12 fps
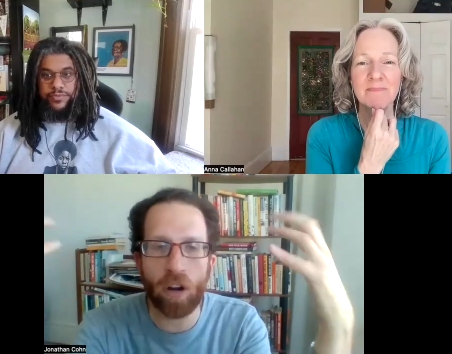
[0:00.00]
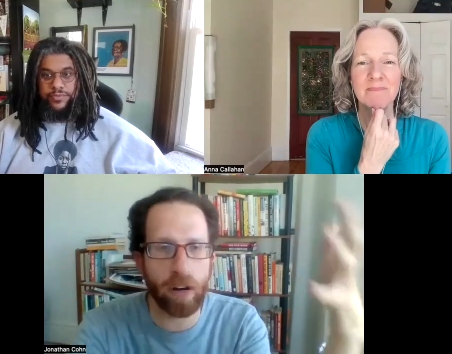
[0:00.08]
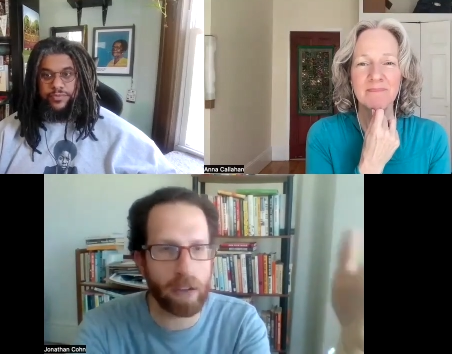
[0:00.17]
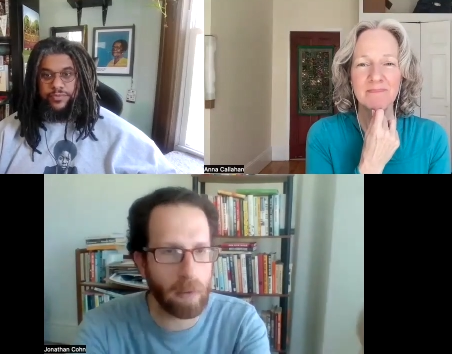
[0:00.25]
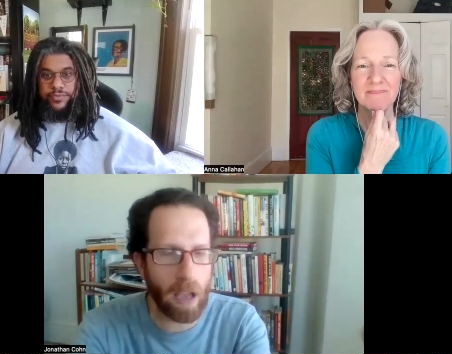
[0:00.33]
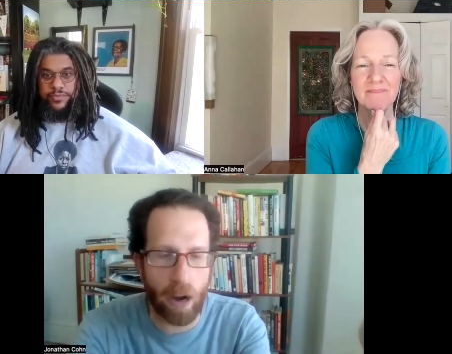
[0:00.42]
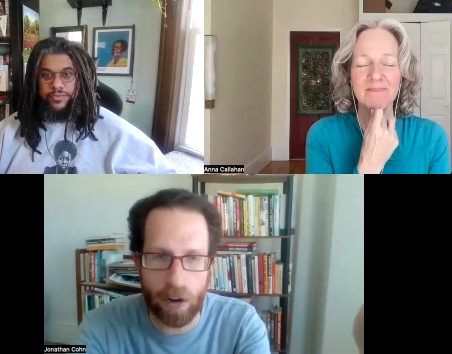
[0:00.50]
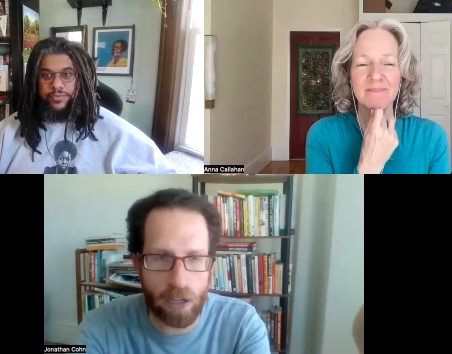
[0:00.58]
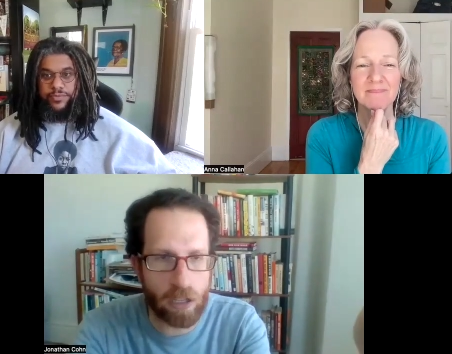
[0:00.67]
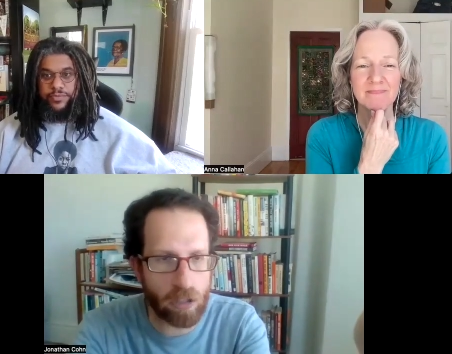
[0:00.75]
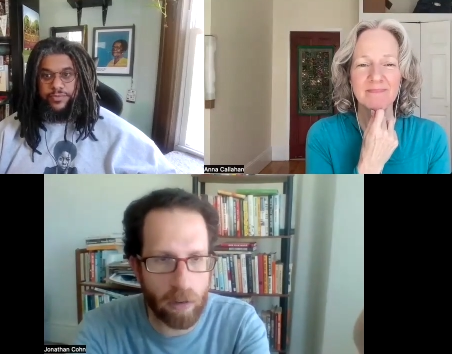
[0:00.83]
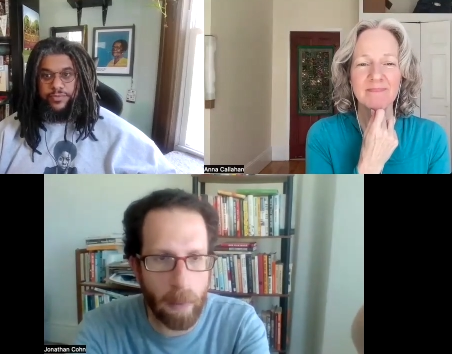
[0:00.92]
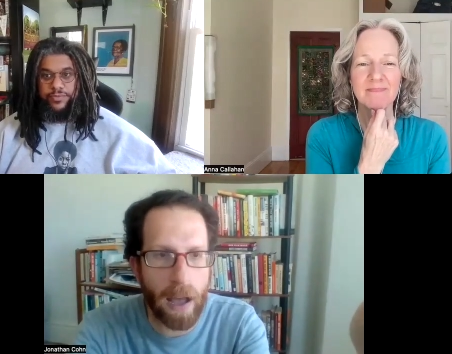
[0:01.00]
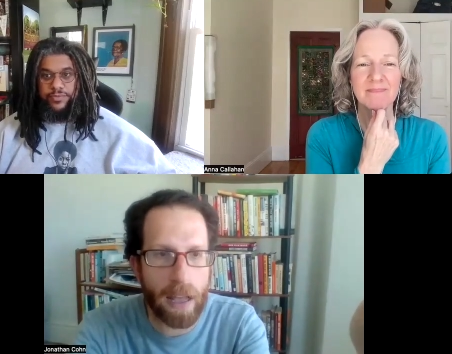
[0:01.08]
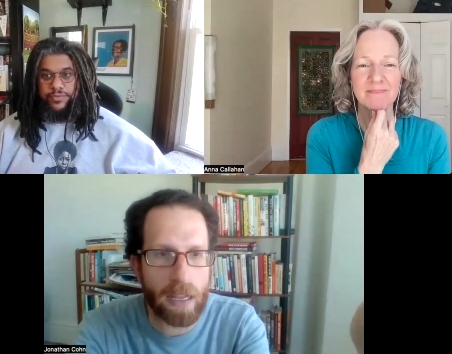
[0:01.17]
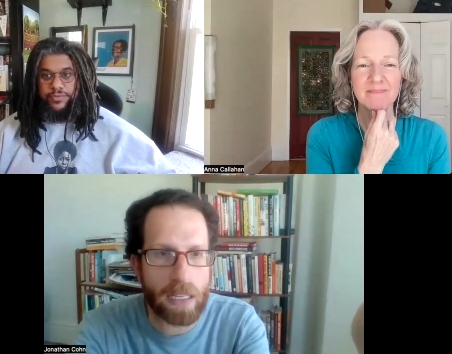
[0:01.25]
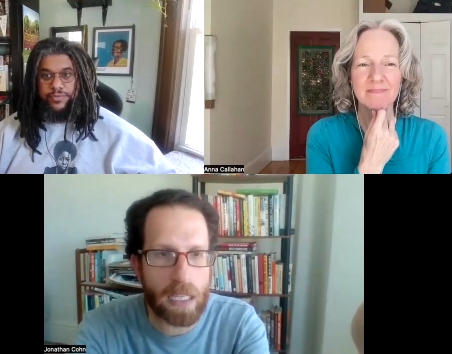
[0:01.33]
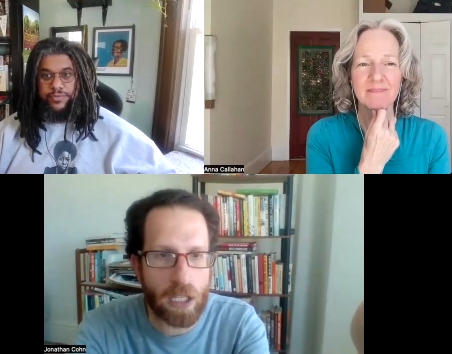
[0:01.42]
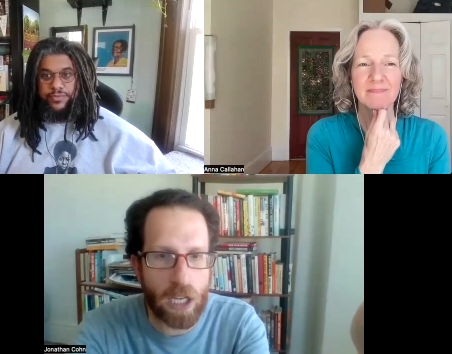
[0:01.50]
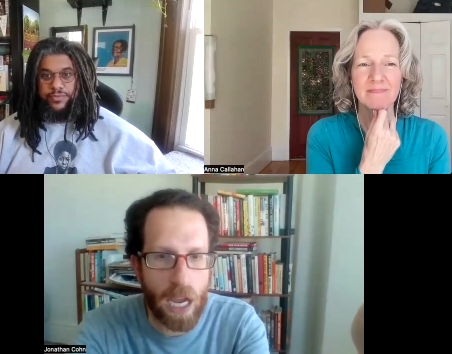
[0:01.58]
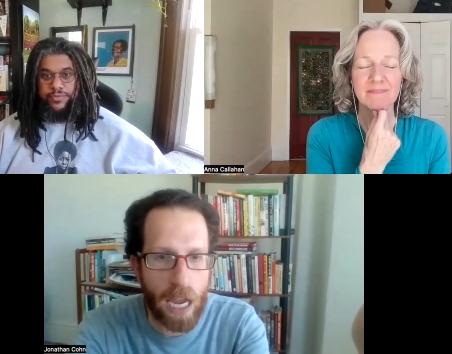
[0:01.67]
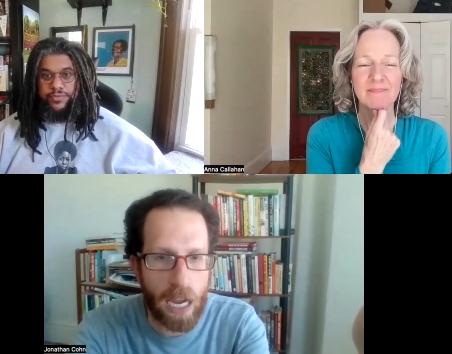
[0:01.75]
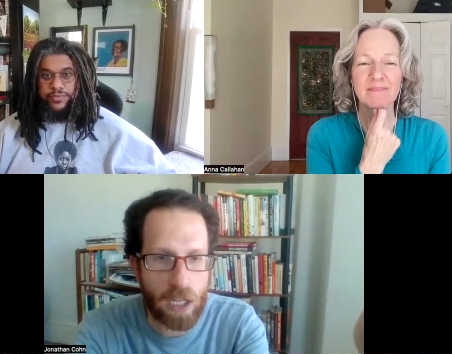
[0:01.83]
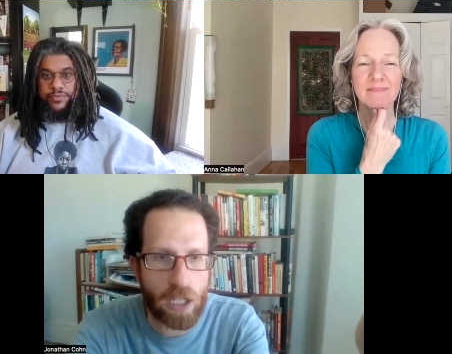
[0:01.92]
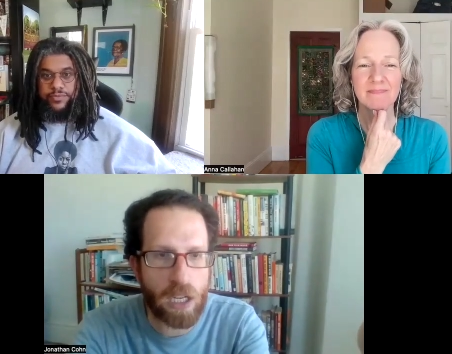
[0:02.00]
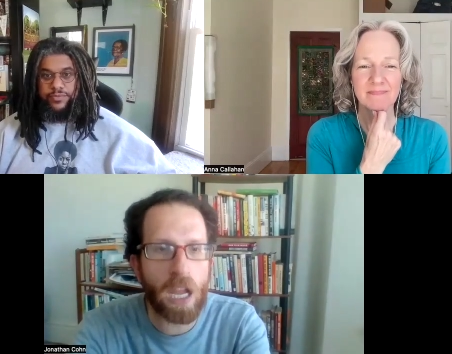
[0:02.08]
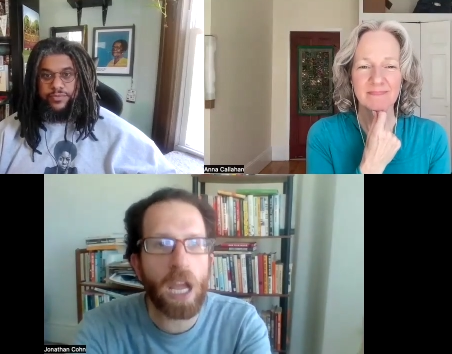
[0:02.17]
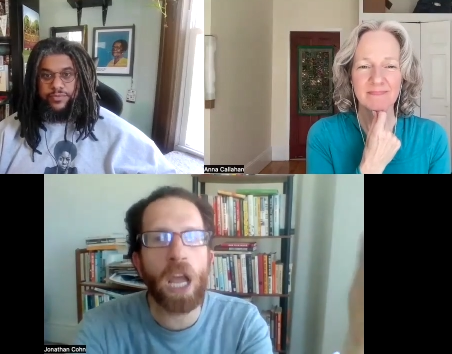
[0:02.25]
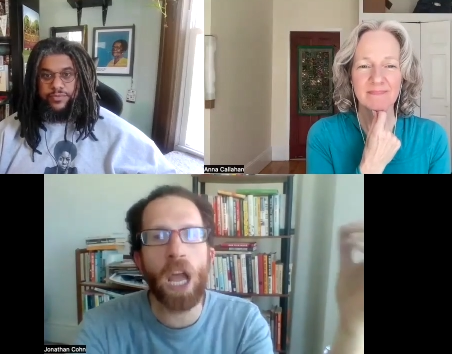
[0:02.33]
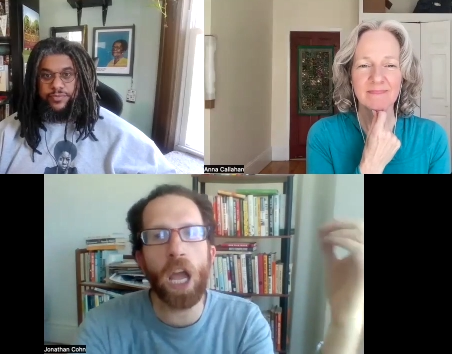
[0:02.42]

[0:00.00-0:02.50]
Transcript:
Speaker 1: or or a store policy change